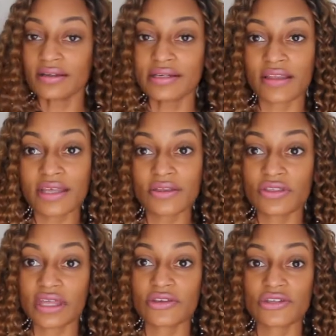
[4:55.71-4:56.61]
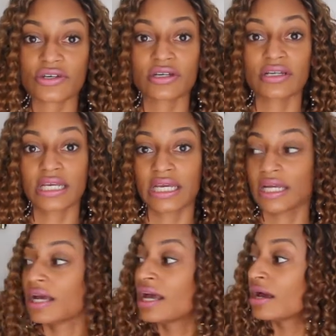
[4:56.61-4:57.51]
Now the other thing that you're
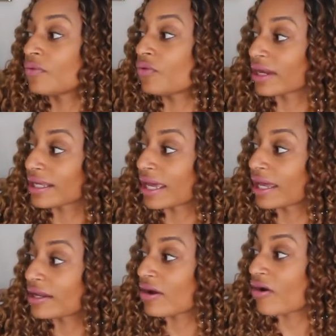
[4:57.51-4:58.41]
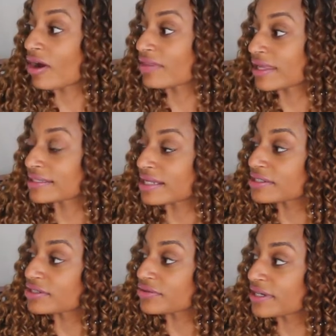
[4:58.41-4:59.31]
gonna want to get are the
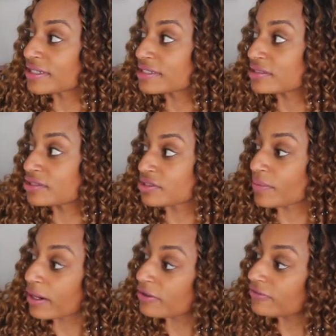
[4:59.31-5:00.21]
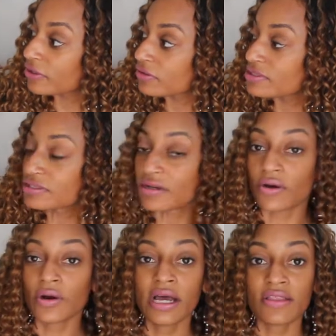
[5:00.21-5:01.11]
accessories to the microphone.
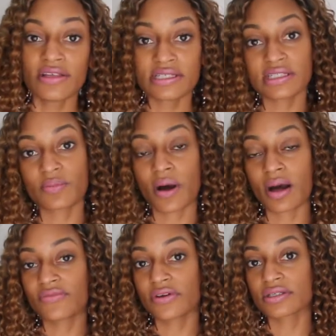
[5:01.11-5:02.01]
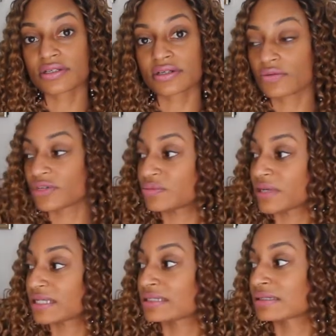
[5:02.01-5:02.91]
So this is a pop filter, which
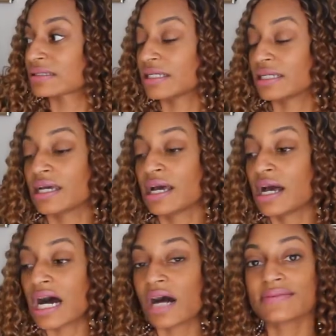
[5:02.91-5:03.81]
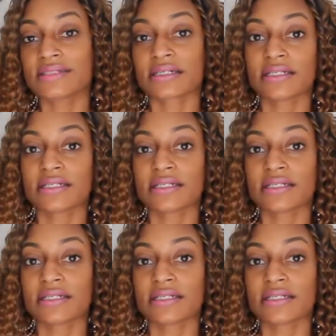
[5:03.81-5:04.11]
basically helps to